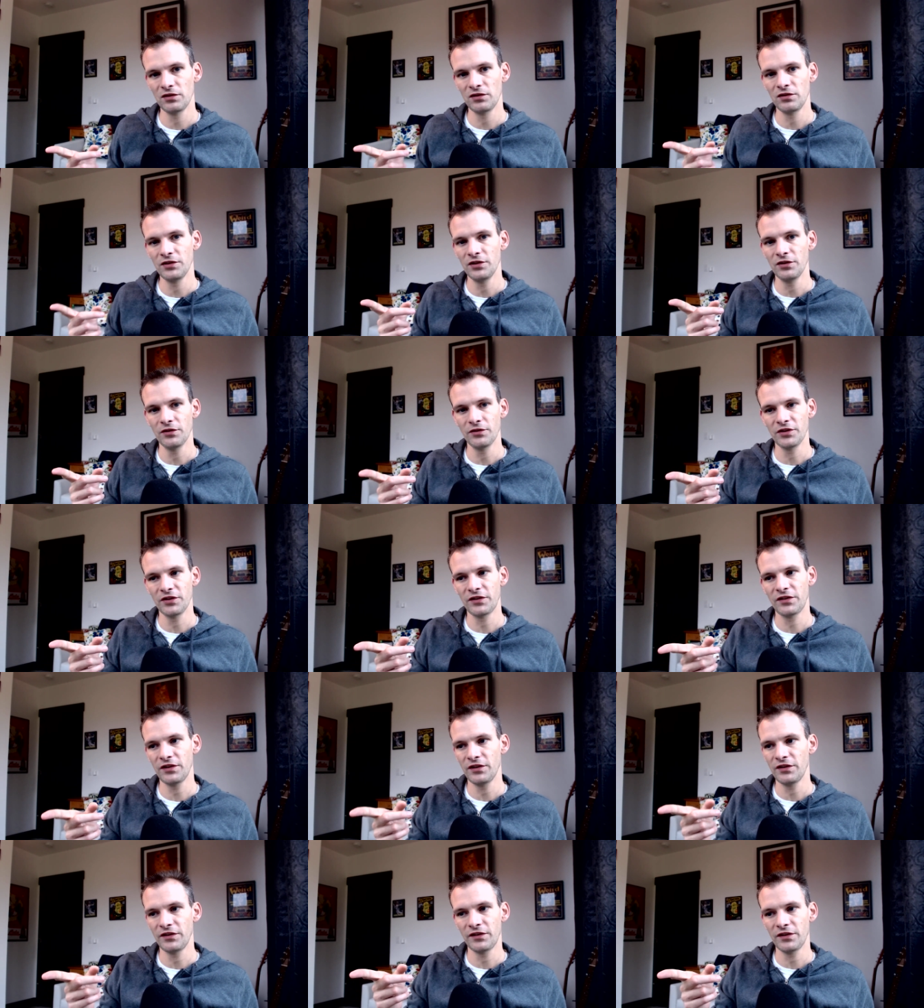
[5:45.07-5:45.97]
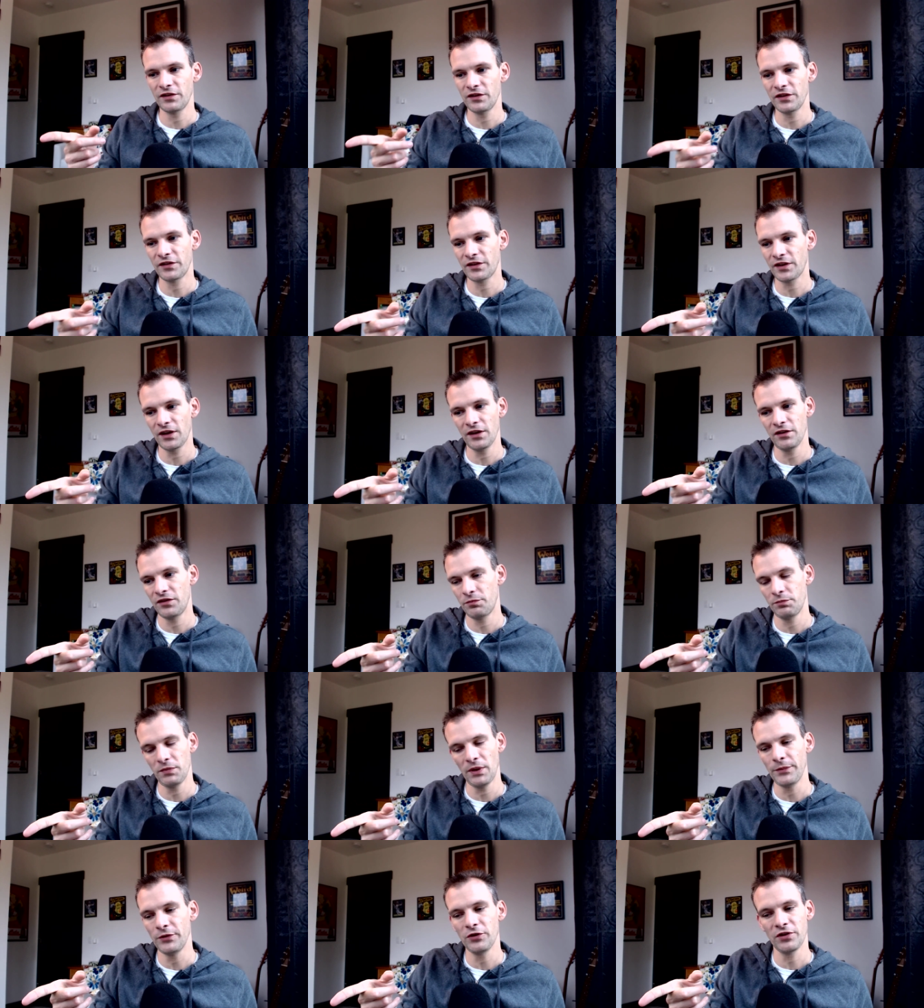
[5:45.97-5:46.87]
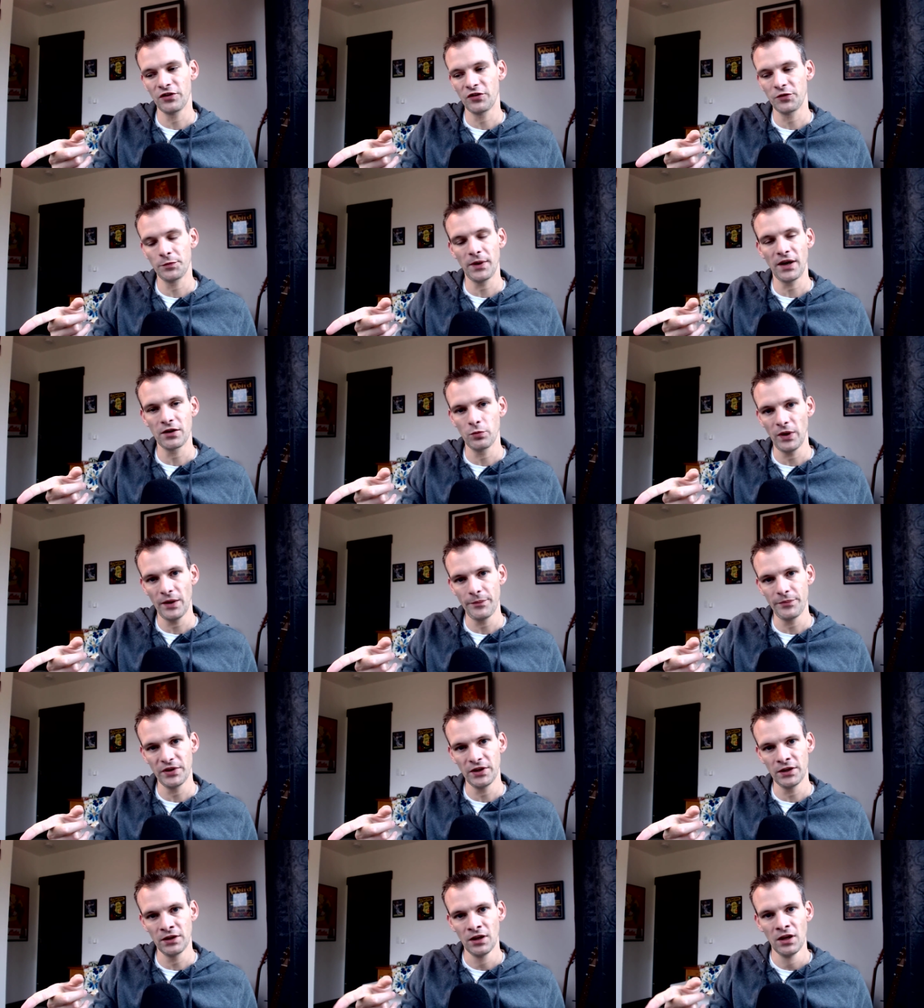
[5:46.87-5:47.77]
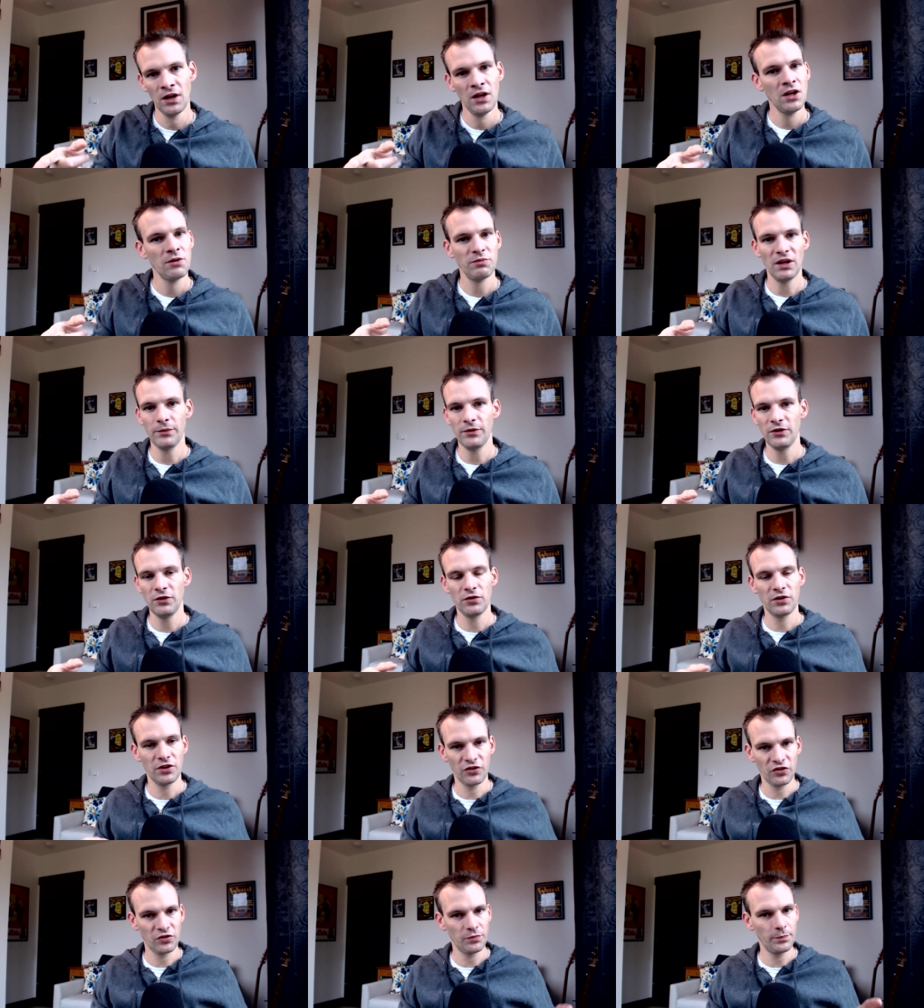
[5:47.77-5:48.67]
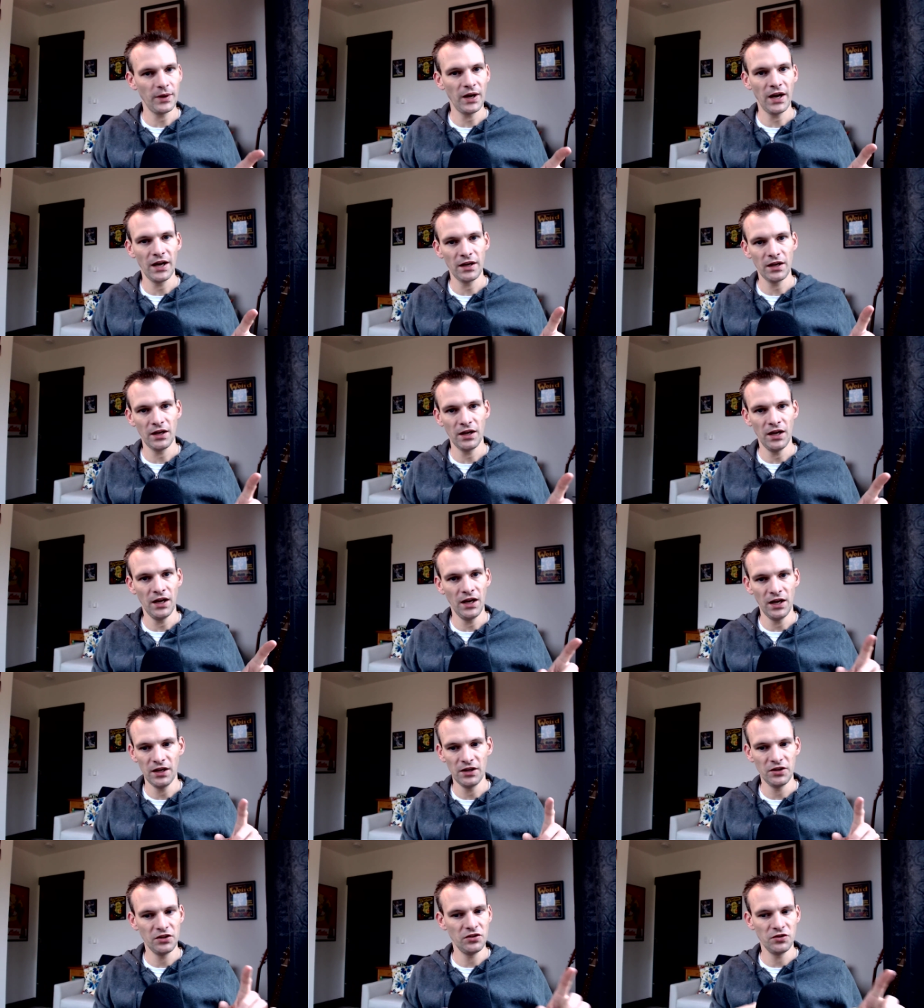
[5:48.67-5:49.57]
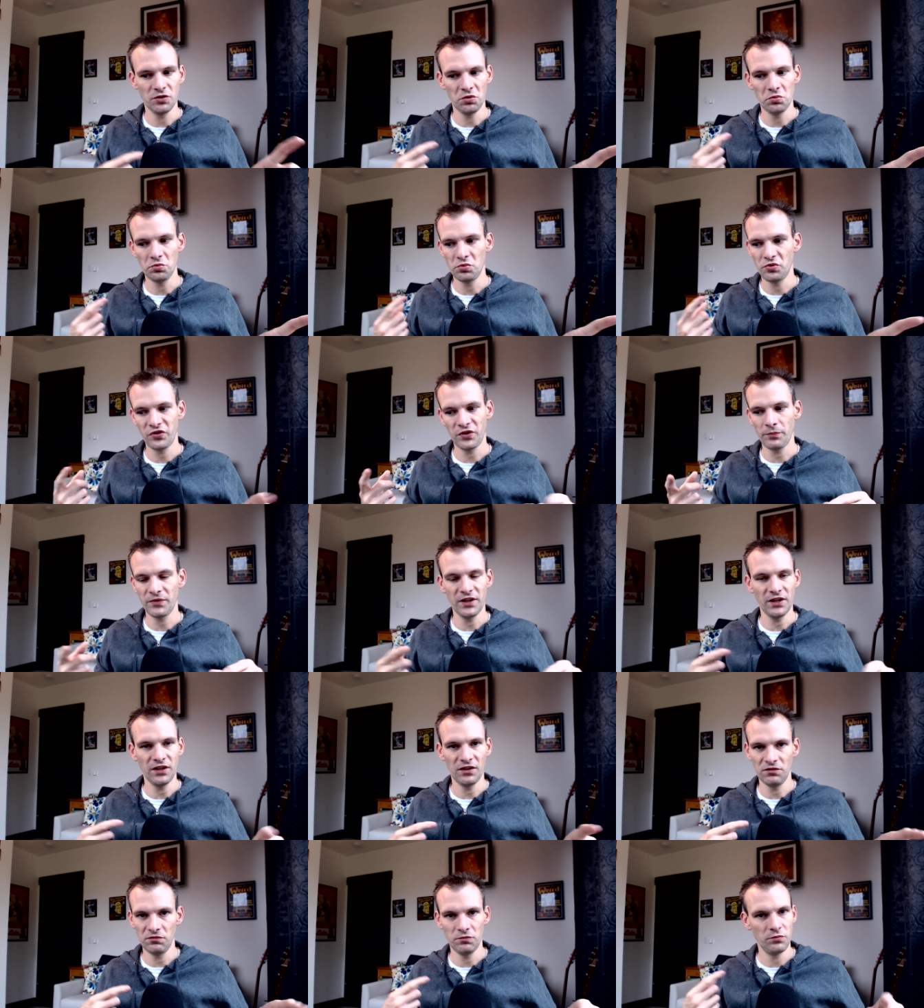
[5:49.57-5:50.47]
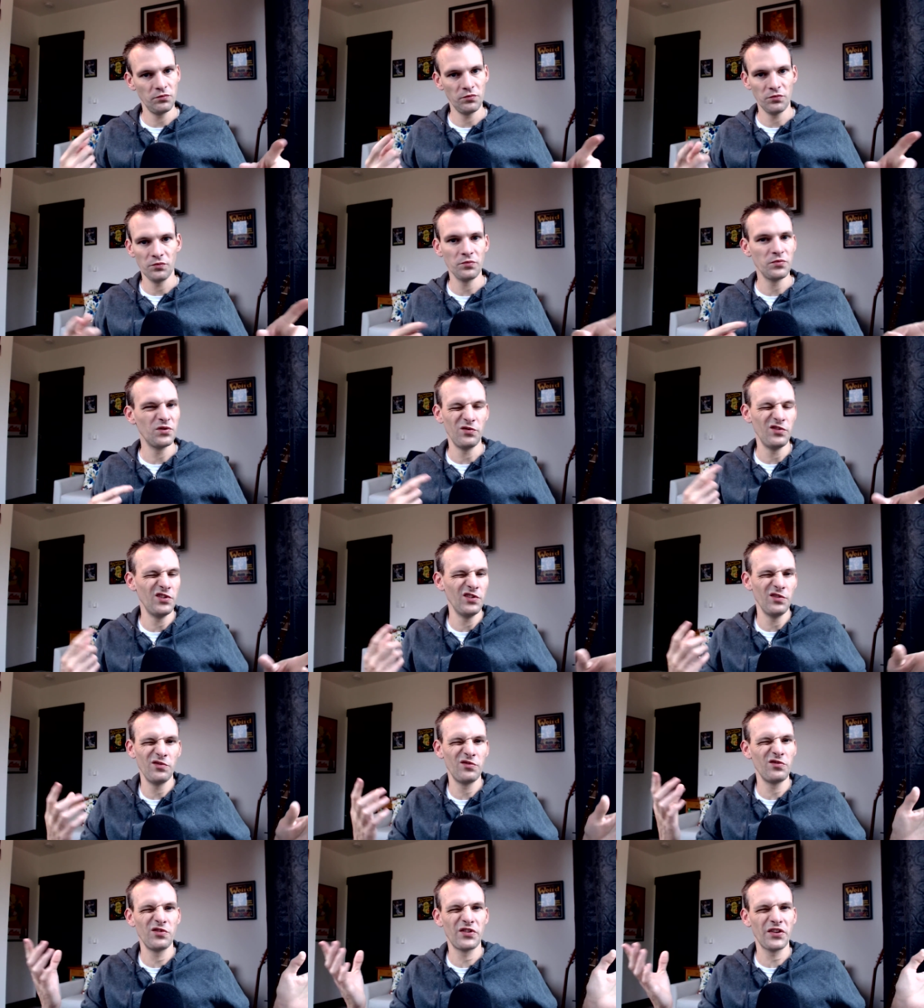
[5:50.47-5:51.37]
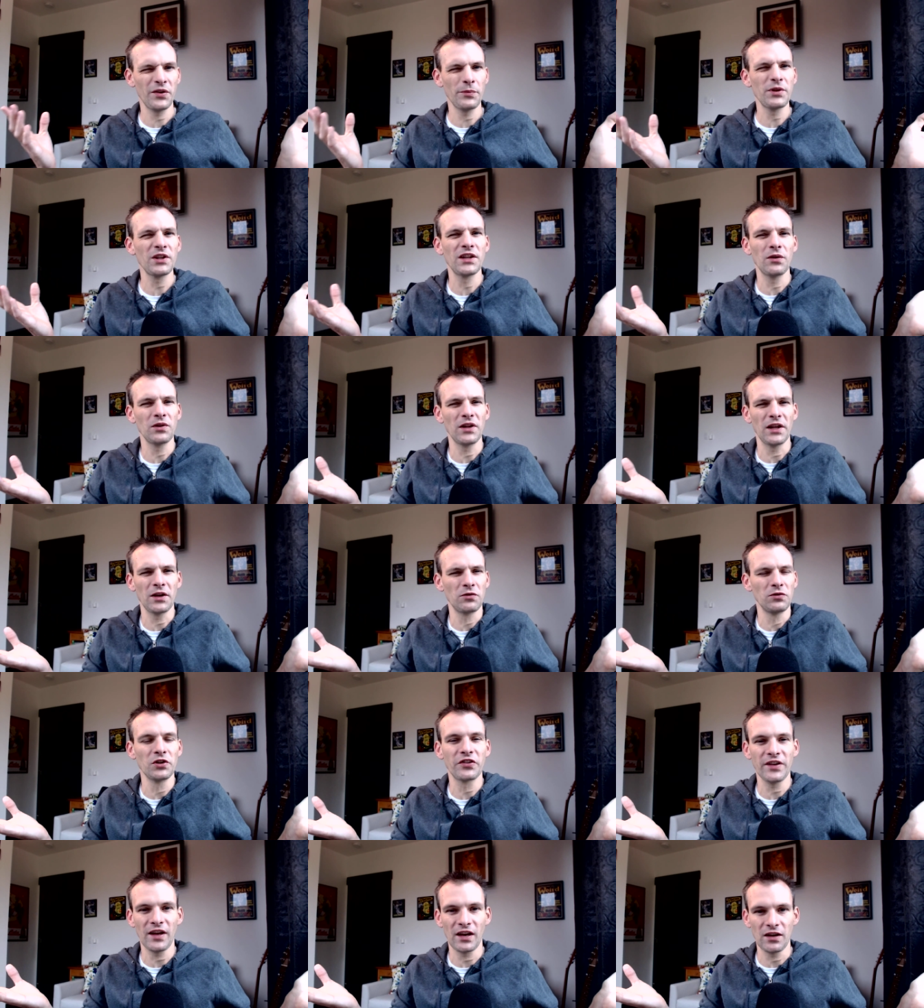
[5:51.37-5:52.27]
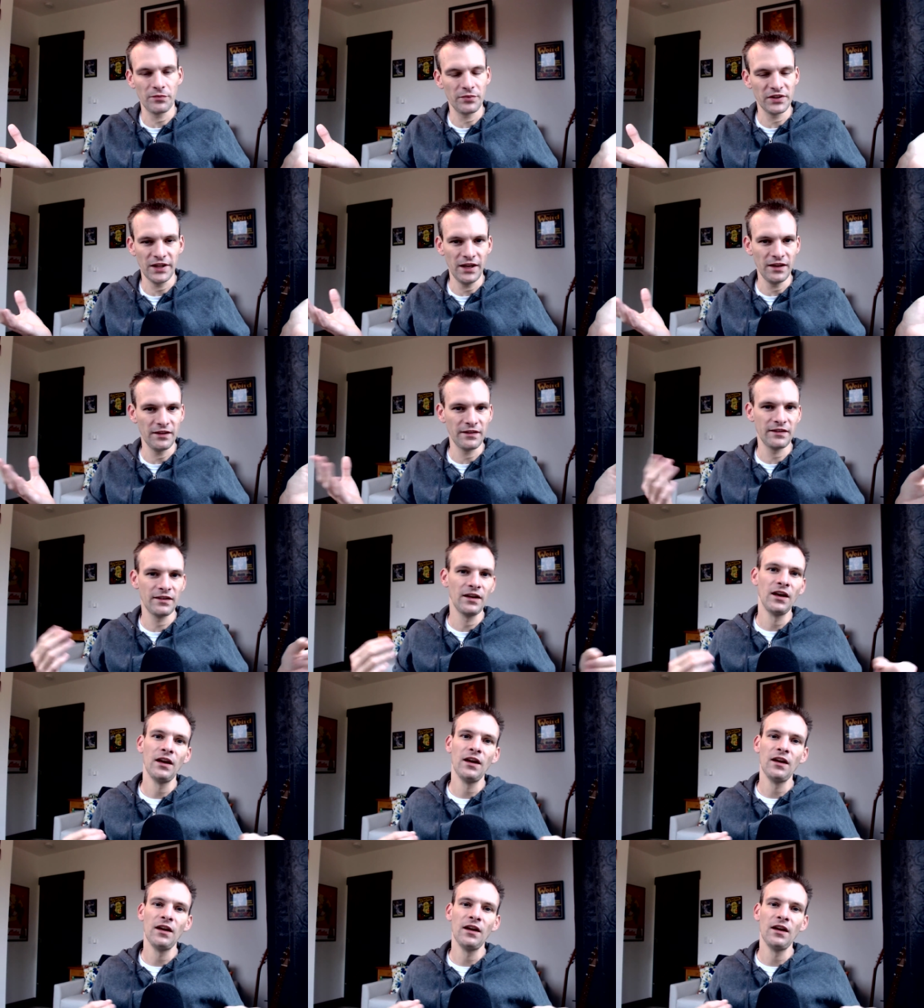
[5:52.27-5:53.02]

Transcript: you know, this is this guy is maybe you can spot a weapon, maybe you can spot, uh, you know, something something that like looks out of place.